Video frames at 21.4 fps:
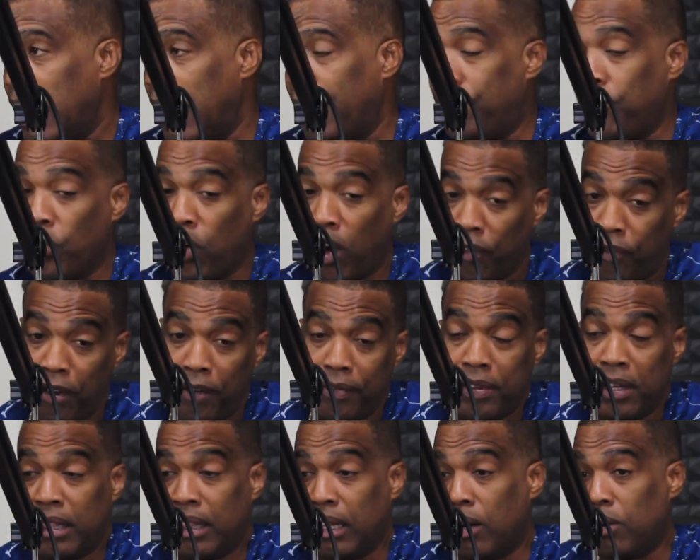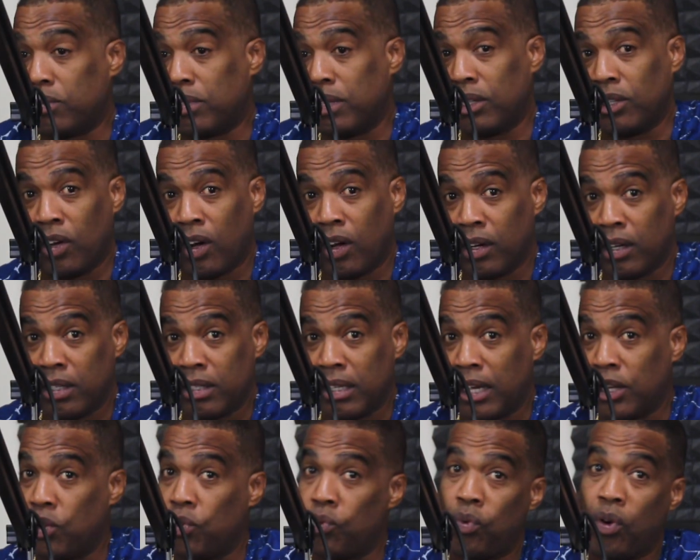If you got fifty thousand dollars
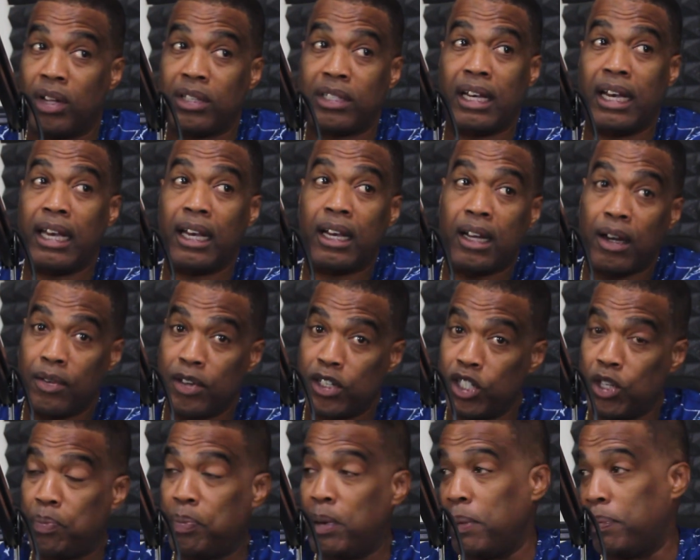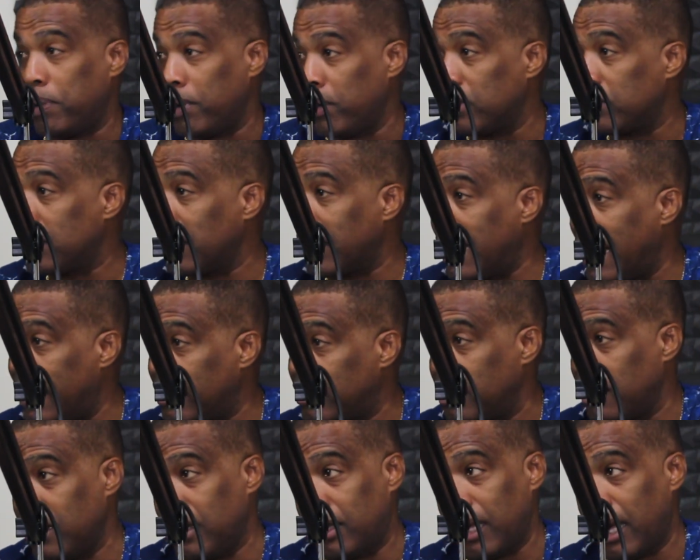and you want to encourage the people to get
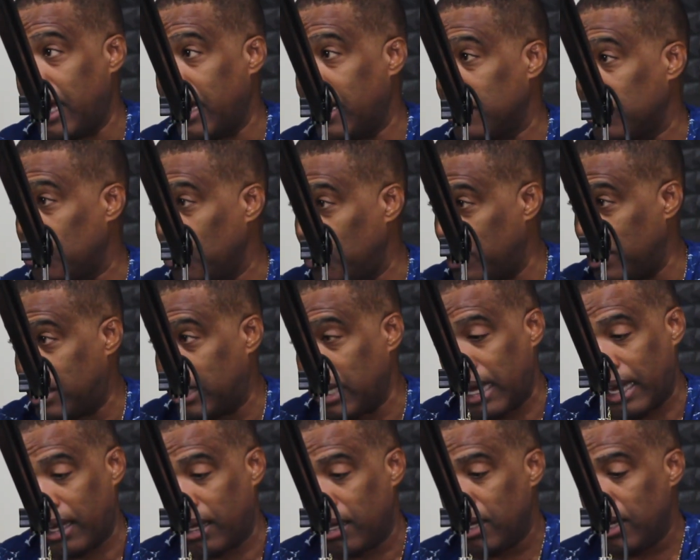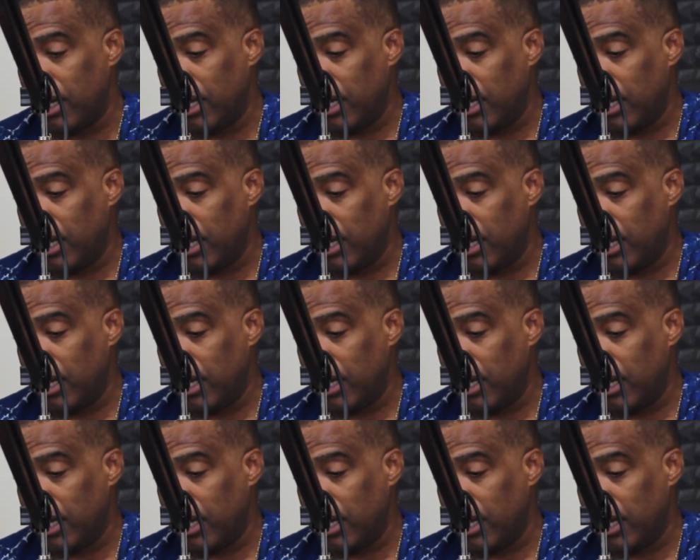into the thing and do the thing.